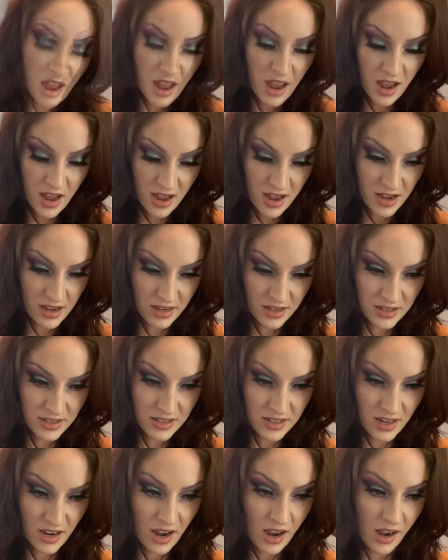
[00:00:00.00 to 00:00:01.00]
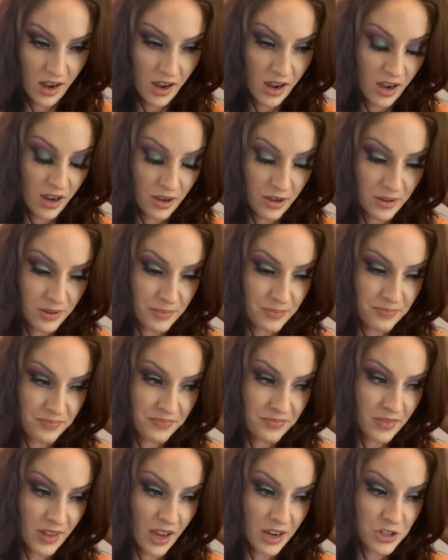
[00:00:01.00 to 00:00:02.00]
And
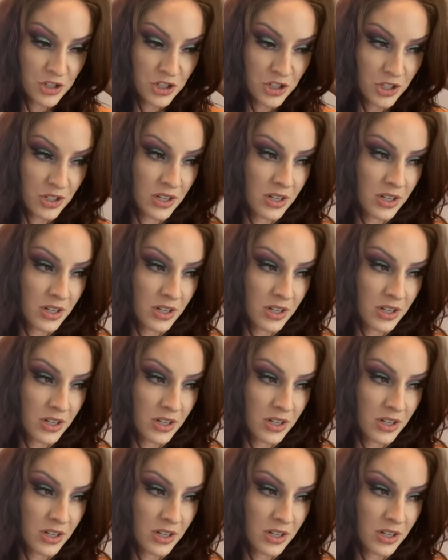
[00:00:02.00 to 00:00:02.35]
I should